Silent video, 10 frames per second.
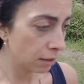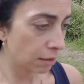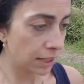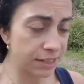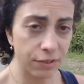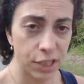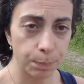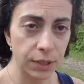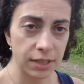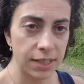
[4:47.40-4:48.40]

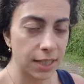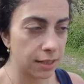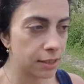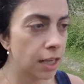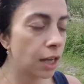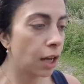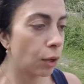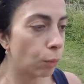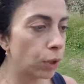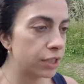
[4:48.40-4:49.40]
responses,
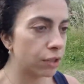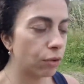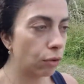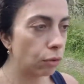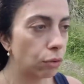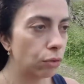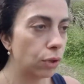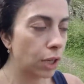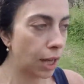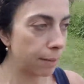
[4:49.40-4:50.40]
was all
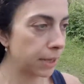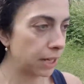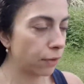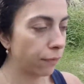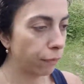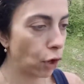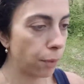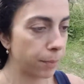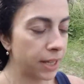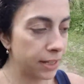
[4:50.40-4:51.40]
coming
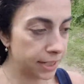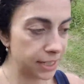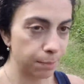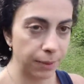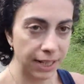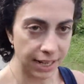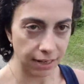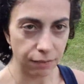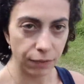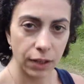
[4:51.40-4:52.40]
from this
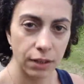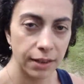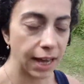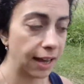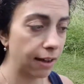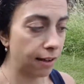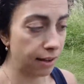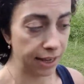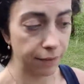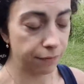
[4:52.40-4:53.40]
belief that
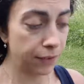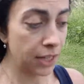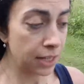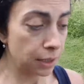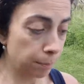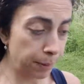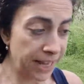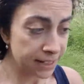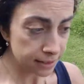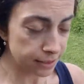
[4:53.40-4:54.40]
I've
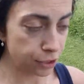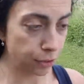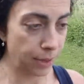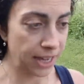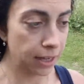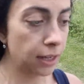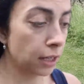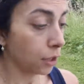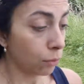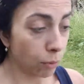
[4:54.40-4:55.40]
pinned to it
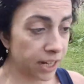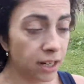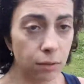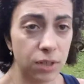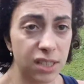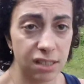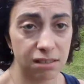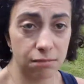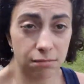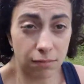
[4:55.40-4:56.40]
when I
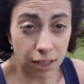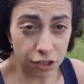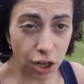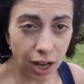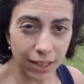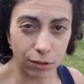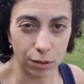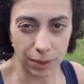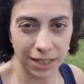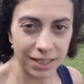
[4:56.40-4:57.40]
was a child,
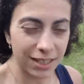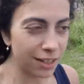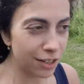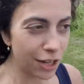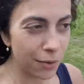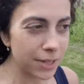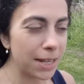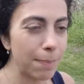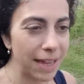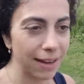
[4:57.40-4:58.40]
when I didn't know any
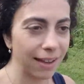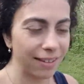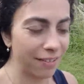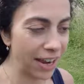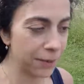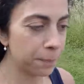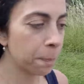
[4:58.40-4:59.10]
better, right?